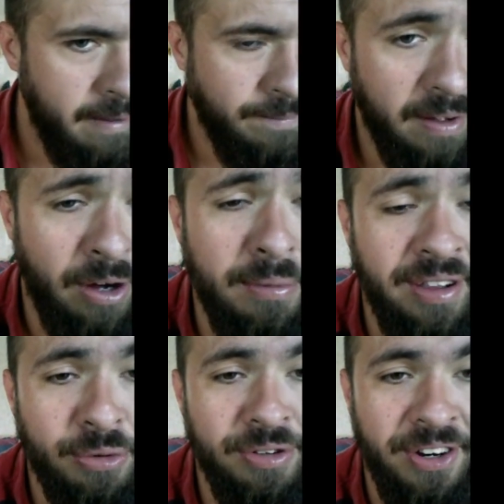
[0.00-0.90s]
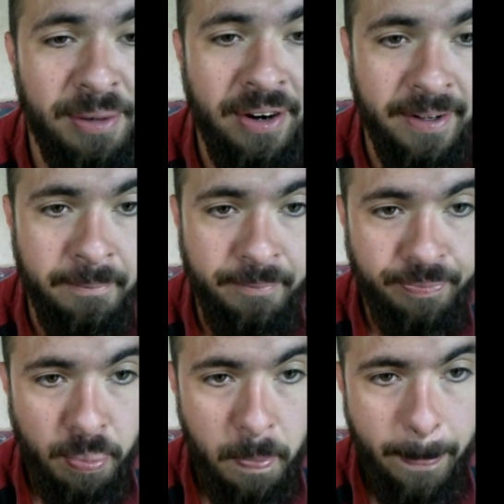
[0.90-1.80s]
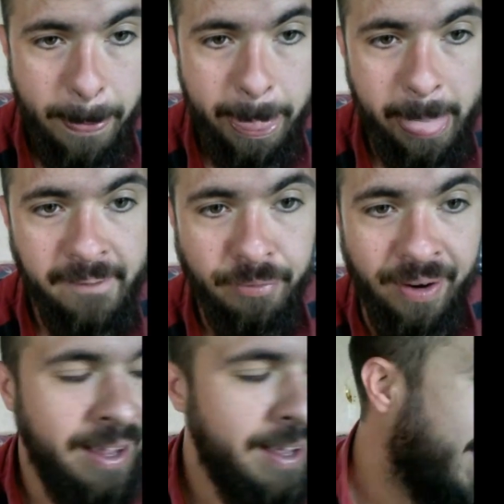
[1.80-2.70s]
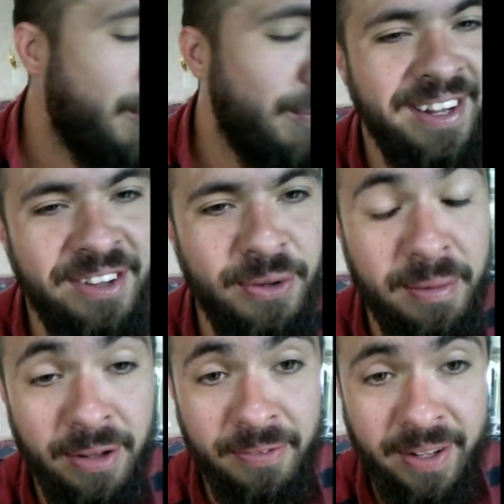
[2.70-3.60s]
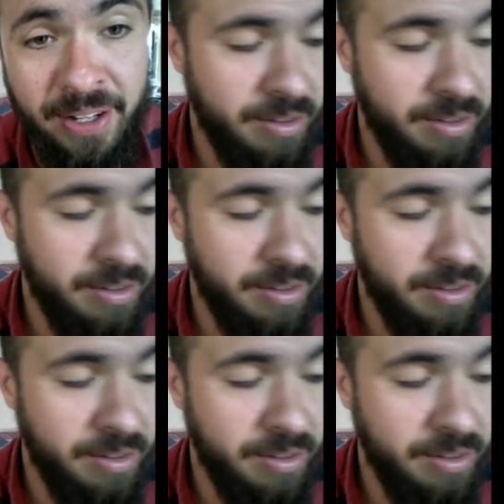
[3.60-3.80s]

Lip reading: of homosexuals here in America. Right? I wanted to upload a video. I